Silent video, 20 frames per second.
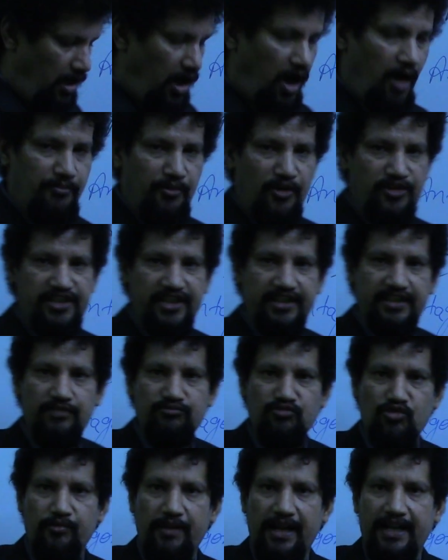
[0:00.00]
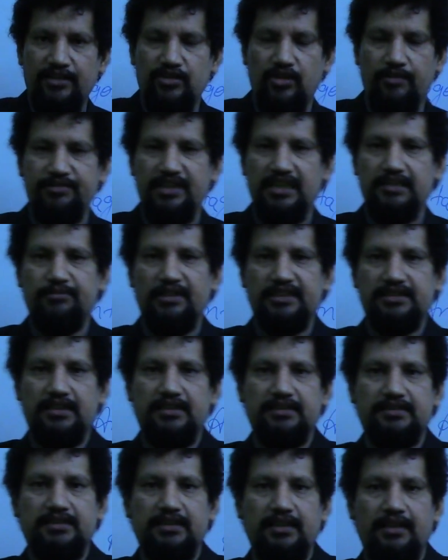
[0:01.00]
opposing the movement of these
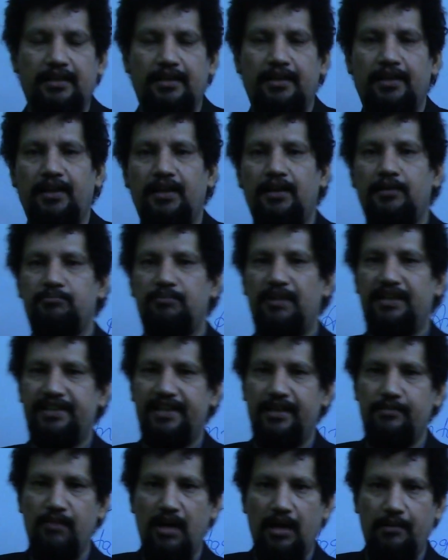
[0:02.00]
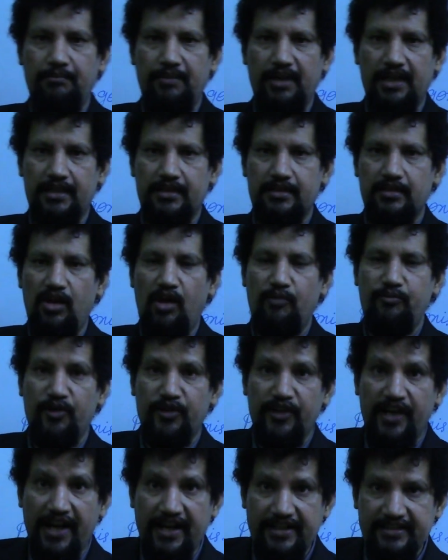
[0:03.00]
muscles. But remember,
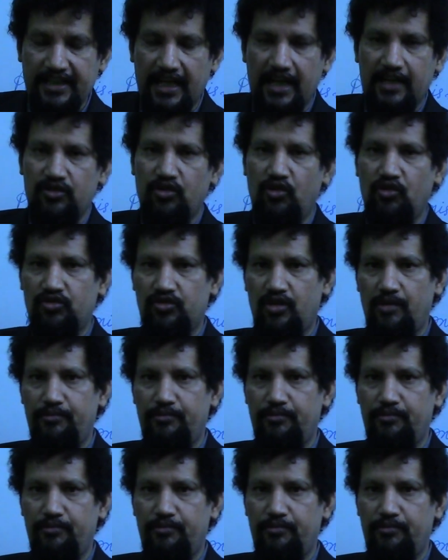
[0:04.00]
opponents are not